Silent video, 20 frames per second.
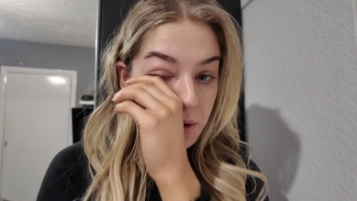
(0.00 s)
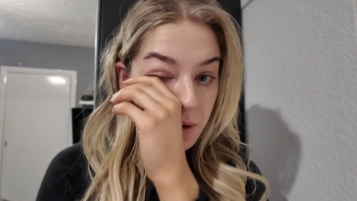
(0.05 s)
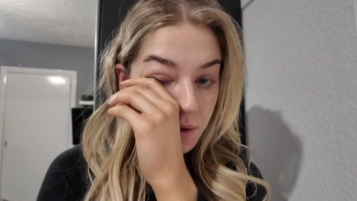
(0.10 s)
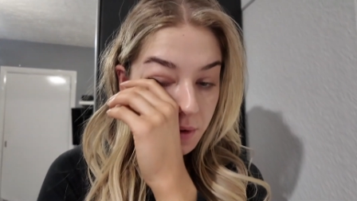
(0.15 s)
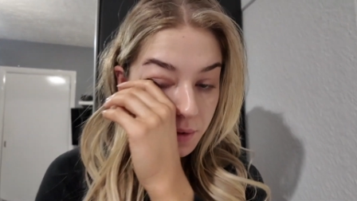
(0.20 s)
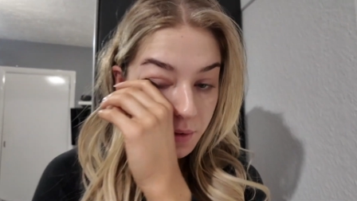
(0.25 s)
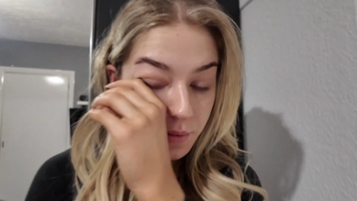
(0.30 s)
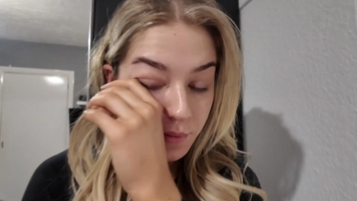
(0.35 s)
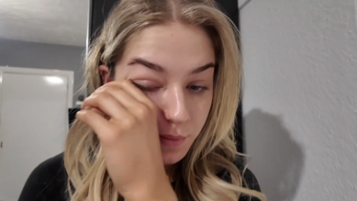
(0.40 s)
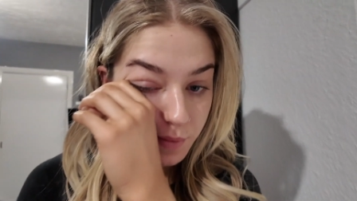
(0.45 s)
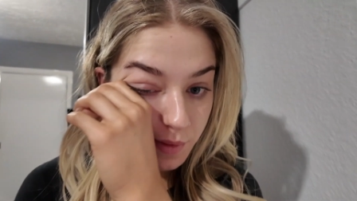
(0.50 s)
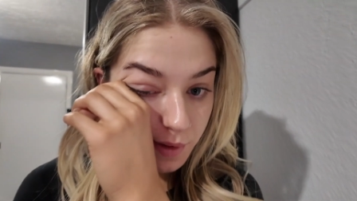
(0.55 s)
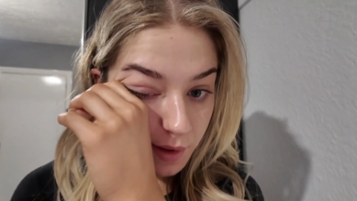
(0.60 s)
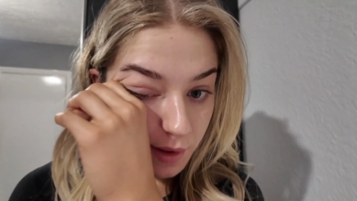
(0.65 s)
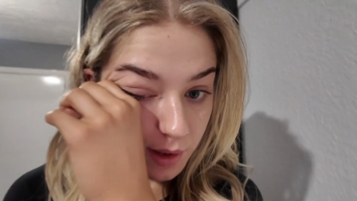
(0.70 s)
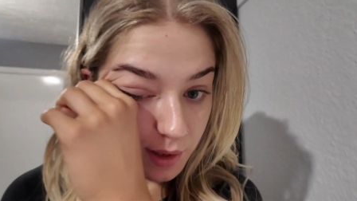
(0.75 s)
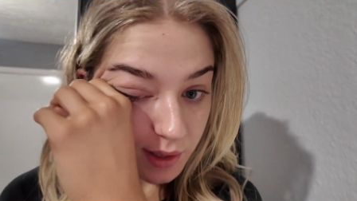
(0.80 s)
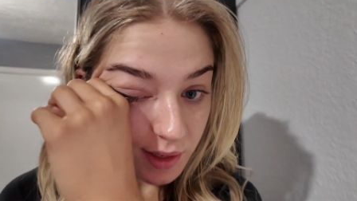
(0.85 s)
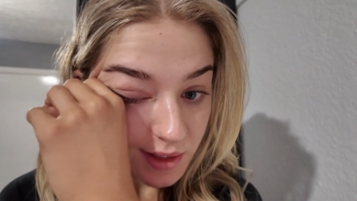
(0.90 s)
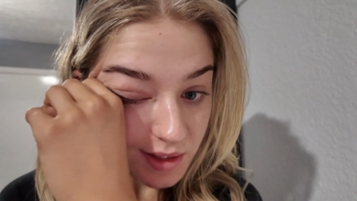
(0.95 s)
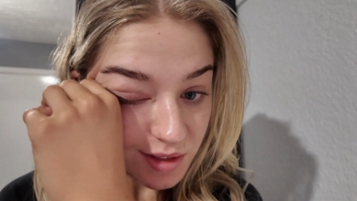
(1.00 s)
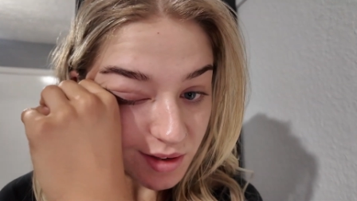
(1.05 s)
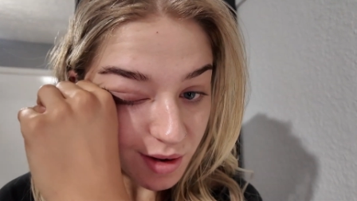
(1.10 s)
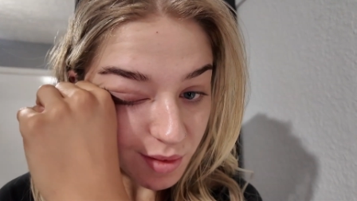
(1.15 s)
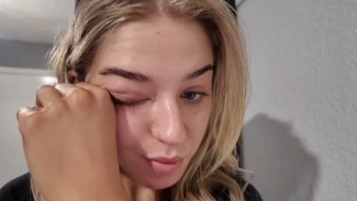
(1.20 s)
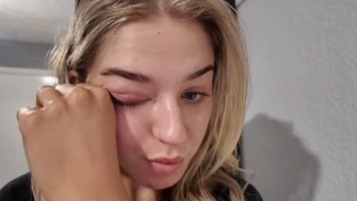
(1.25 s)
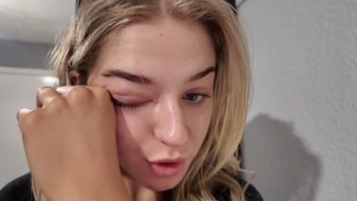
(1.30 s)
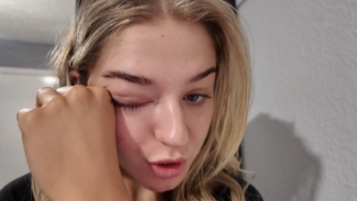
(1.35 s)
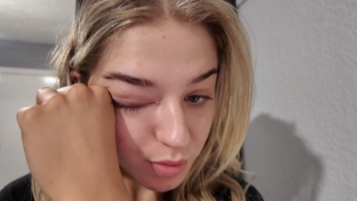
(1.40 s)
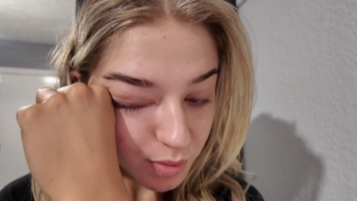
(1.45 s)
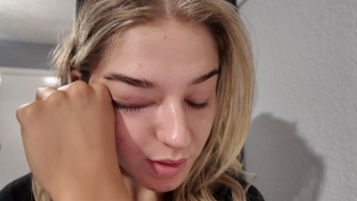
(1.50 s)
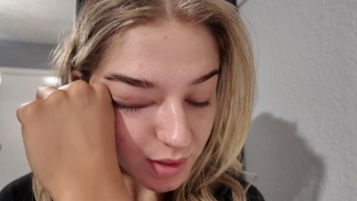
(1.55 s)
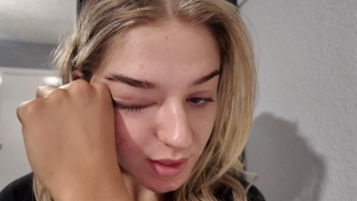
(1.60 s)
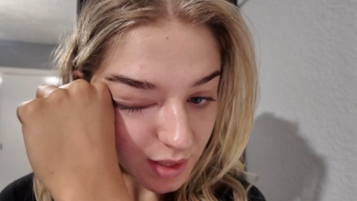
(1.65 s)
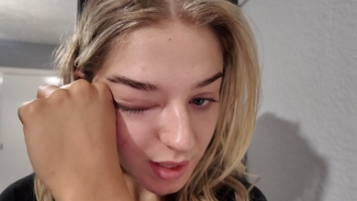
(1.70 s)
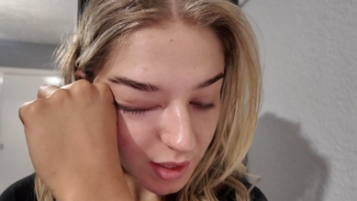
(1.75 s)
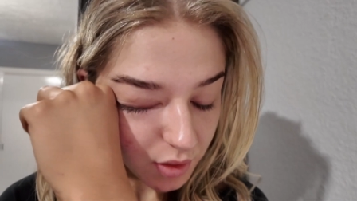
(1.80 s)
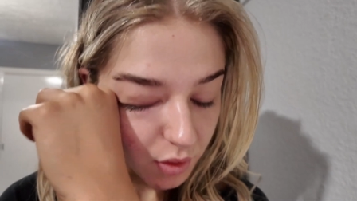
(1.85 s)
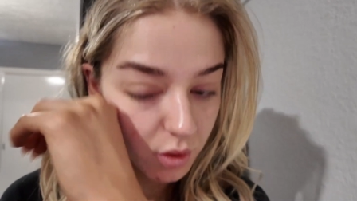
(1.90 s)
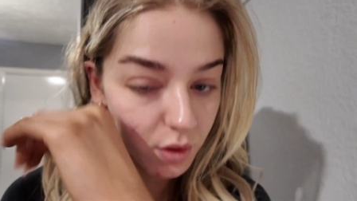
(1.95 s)
Um, I need to go and wash my
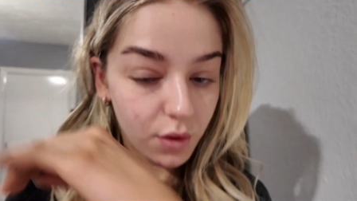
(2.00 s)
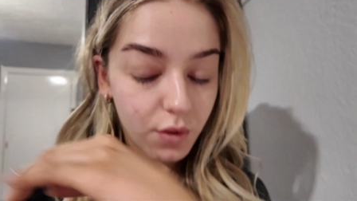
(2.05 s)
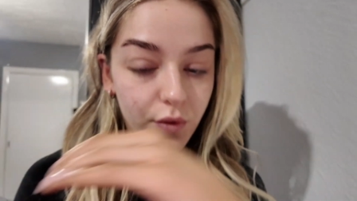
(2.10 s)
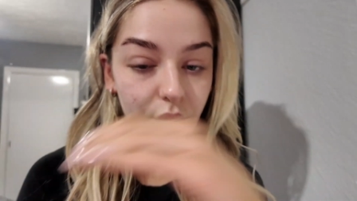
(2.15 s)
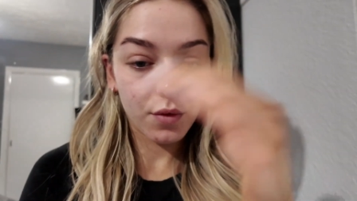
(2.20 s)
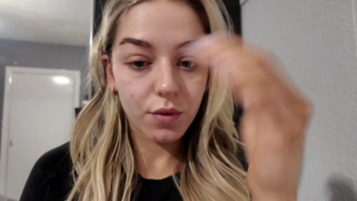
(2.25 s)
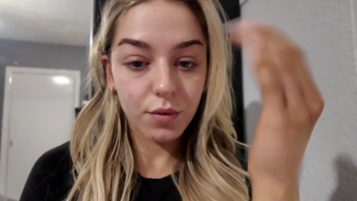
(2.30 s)
tan off.